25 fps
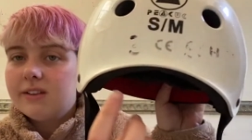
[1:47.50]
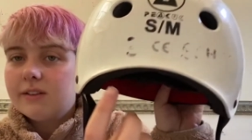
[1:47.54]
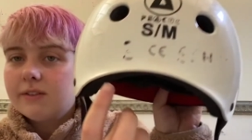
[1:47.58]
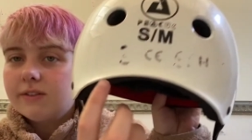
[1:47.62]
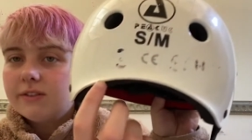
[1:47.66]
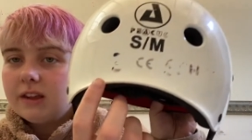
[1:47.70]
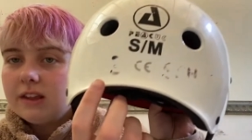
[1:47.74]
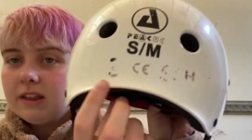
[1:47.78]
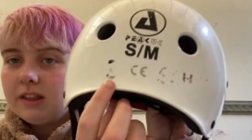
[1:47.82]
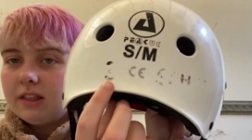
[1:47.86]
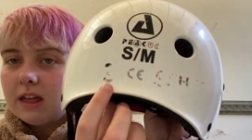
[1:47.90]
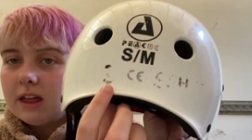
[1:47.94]

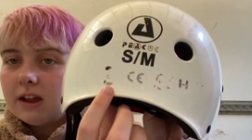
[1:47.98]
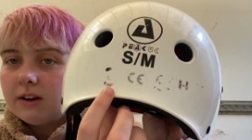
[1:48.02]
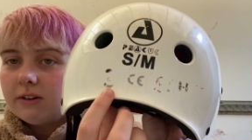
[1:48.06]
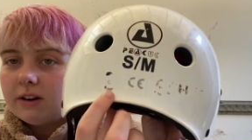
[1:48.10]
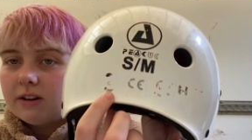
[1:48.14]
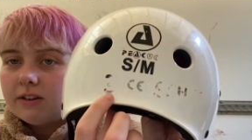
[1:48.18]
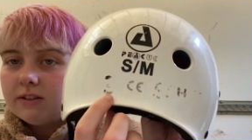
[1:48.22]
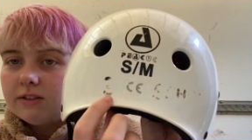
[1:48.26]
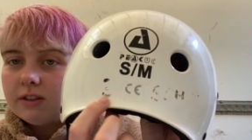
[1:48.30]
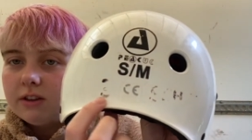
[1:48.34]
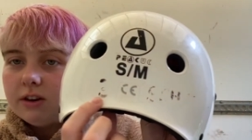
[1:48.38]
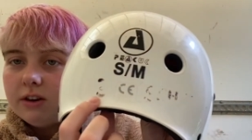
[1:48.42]
obviously there
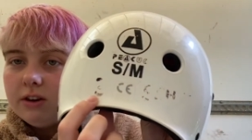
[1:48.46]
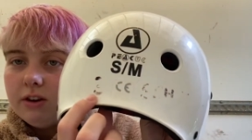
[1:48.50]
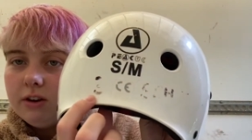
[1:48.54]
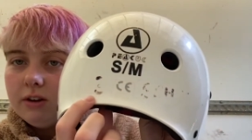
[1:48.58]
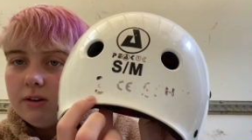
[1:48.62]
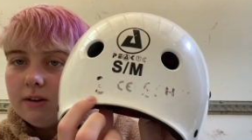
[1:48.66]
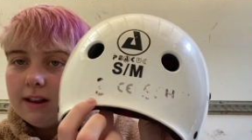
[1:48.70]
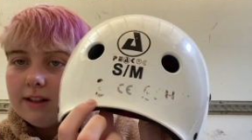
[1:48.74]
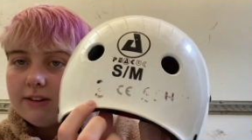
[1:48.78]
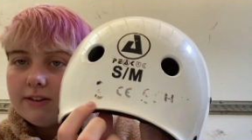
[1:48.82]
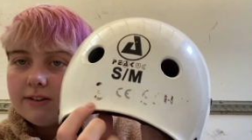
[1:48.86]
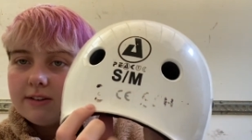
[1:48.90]
is the
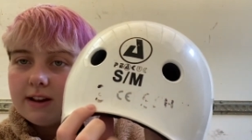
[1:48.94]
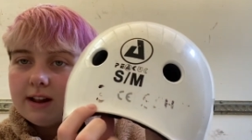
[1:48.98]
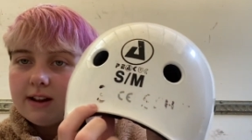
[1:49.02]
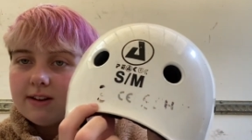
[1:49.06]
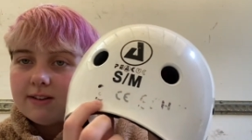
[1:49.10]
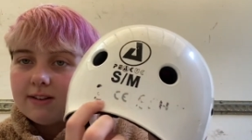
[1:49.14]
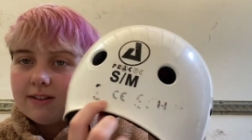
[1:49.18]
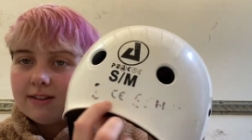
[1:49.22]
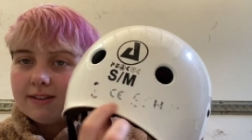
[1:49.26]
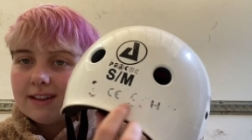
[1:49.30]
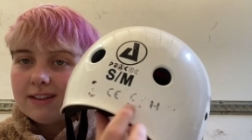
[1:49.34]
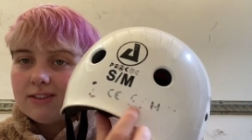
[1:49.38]
new
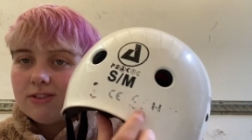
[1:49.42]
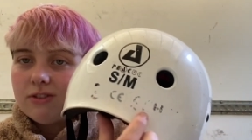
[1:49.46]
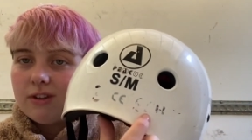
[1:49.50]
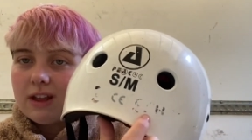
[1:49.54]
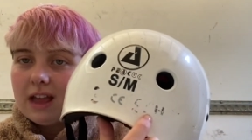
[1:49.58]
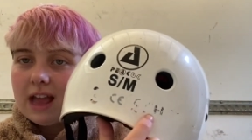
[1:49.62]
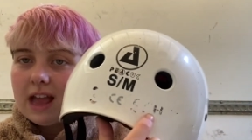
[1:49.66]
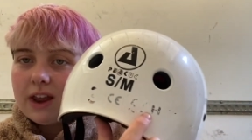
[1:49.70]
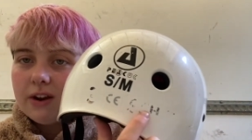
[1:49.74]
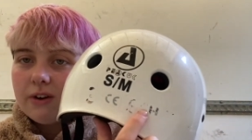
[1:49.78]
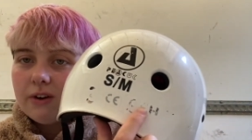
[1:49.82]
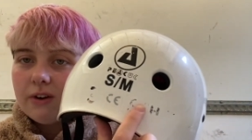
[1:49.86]
legislation that says you
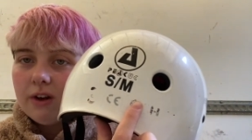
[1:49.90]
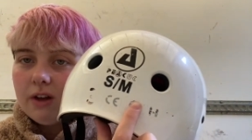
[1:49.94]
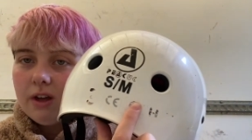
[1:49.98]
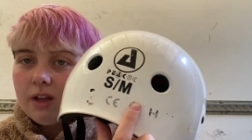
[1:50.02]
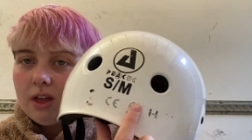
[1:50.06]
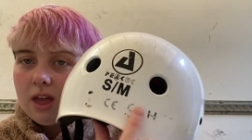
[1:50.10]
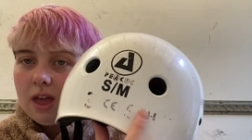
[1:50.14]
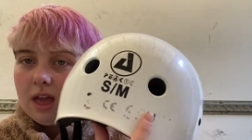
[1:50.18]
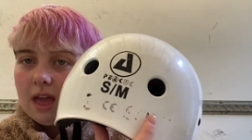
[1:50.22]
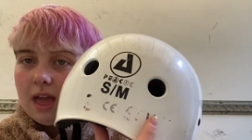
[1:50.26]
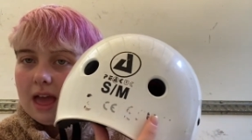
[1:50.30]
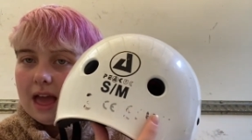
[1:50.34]
cannot
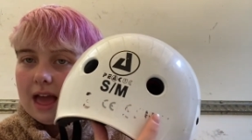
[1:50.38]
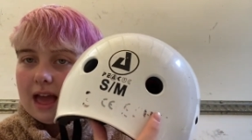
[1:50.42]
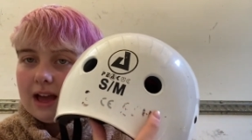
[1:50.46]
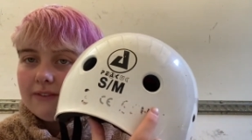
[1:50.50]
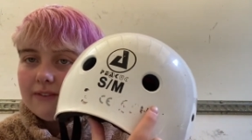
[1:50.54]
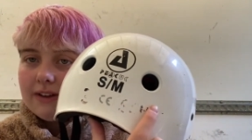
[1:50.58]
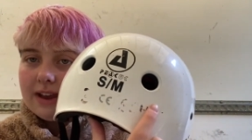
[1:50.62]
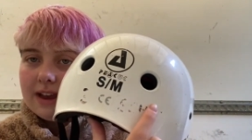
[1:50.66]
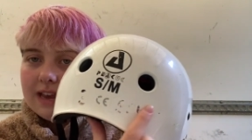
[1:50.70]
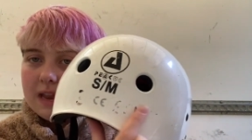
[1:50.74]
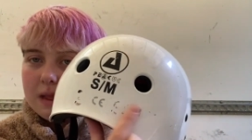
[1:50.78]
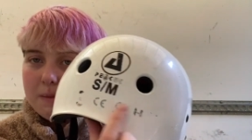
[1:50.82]
have
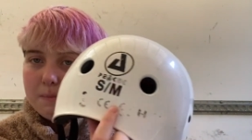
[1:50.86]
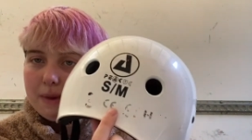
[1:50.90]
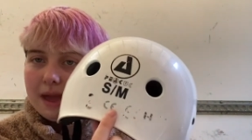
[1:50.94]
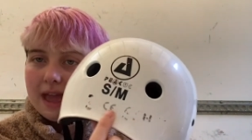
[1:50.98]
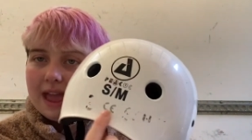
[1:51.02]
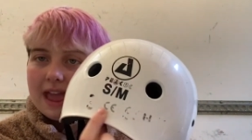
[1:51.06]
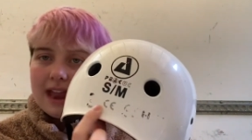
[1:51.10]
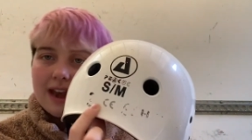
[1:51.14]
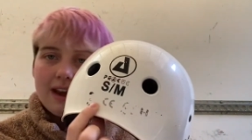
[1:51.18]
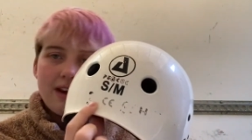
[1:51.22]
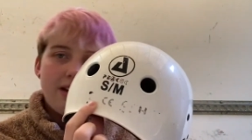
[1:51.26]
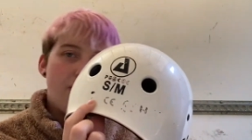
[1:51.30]
any
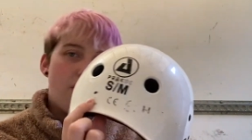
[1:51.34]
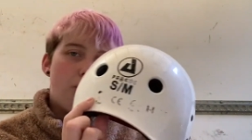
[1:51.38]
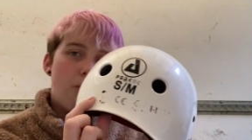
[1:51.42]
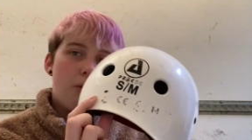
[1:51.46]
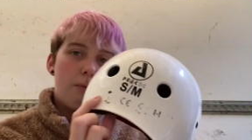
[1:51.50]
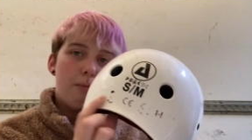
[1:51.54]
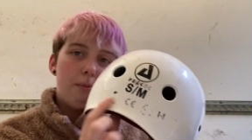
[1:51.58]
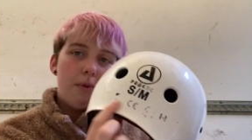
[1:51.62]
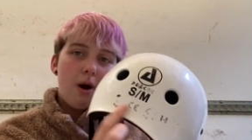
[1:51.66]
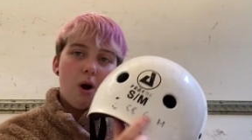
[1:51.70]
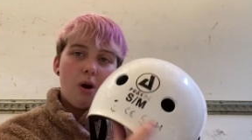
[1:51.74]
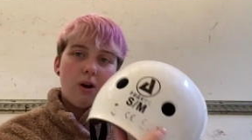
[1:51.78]
pen or
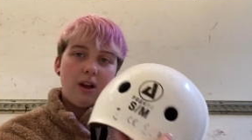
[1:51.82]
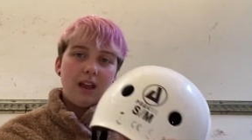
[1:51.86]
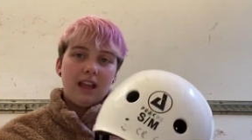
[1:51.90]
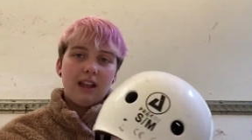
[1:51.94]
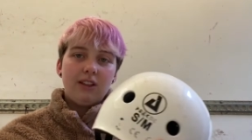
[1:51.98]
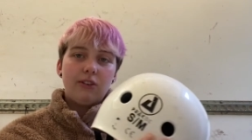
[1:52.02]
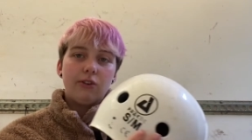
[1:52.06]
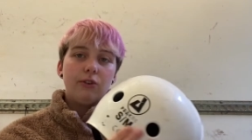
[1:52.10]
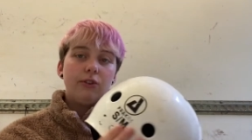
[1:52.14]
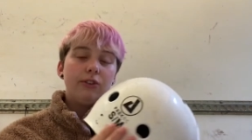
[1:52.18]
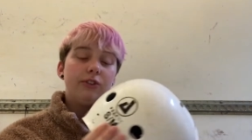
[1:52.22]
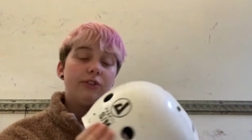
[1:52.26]

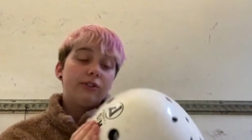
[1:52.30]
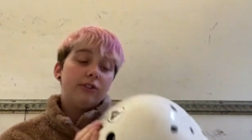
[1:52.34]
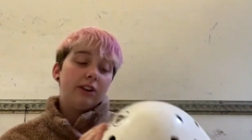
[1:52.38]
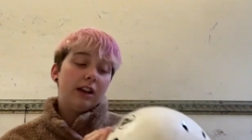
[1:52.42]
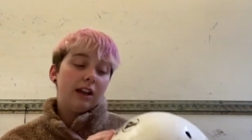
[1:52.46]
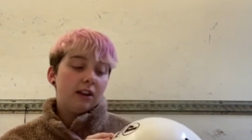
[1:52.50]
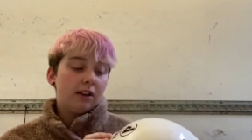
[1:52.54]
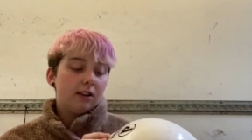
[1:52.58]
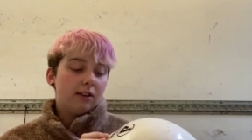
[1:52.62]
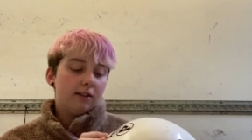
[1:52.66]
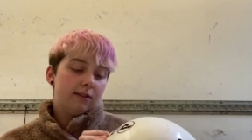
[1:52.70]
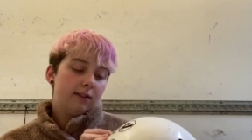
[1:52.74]
markings or
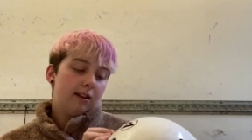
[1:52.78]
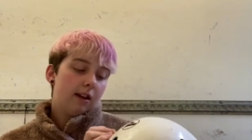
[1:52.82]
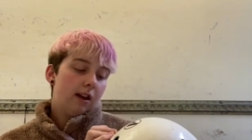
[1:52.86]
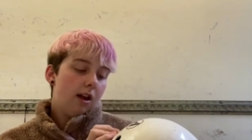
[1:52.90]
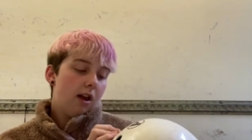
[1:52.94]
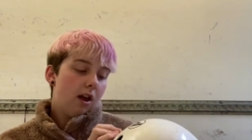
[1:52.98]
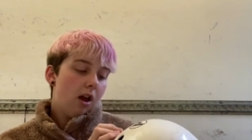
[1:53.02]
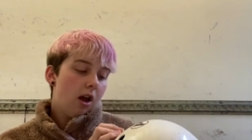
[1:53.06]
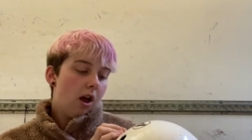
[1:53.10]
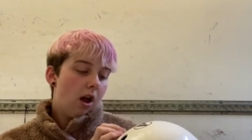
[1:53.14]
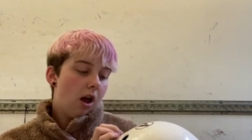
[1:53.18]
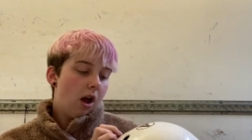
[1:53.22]
stickers
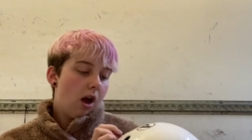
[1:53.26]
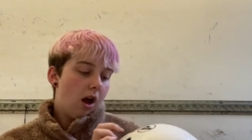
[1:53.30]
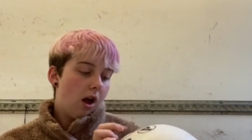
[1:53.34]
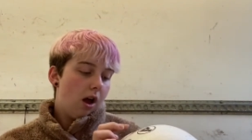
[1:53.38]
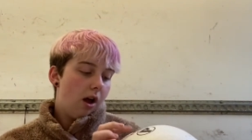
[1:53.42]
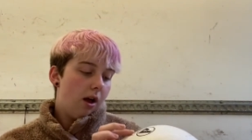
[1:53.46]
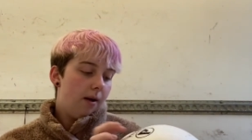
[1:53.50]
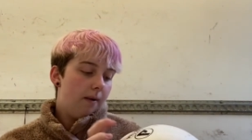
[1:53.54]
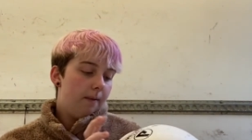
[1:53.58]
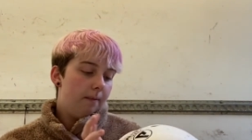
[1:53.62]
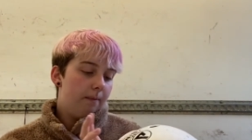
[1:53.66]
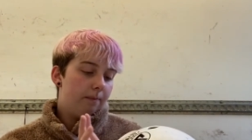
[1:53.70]

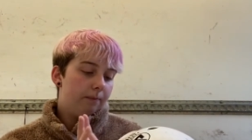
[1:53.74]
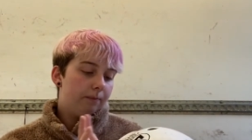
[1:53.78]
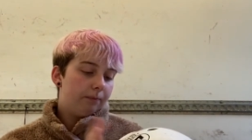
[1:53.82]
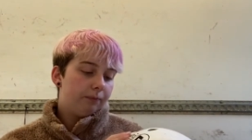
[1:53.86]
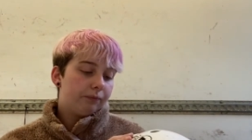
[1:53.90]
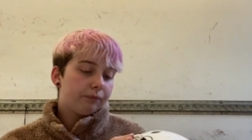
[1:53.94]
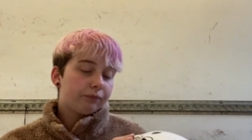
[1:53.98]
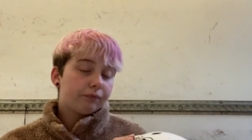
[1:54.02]
um,